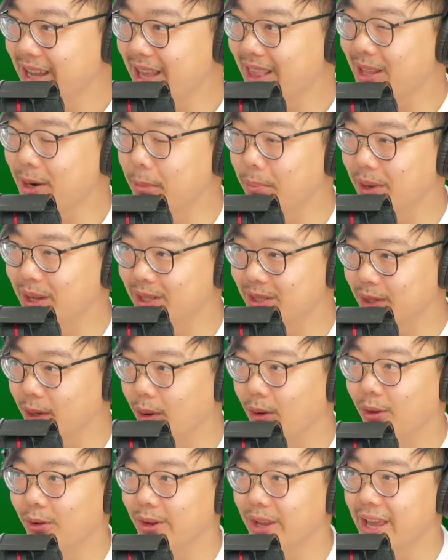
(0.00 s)
and a bunch of
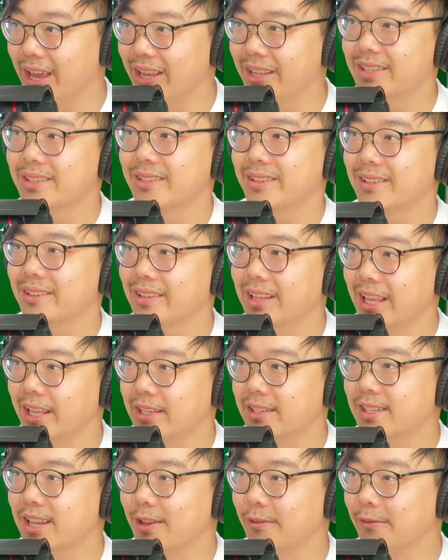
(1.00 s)
old heads, like
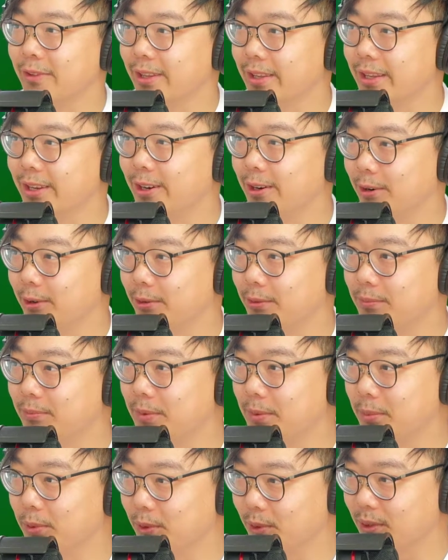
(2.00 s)
70-year-old
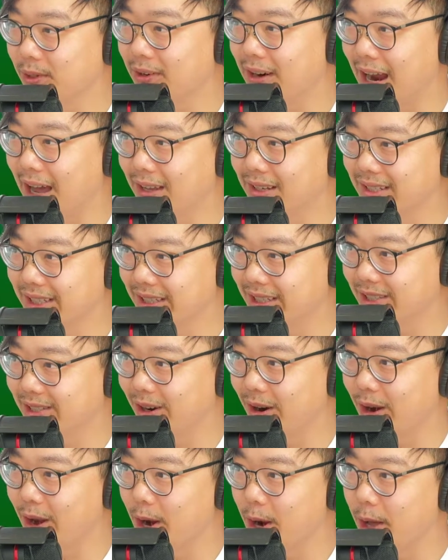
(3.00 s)
people in the crowd just
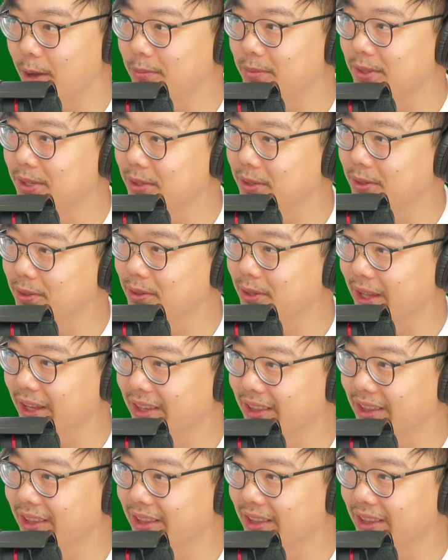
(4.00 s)
turning up too. Like,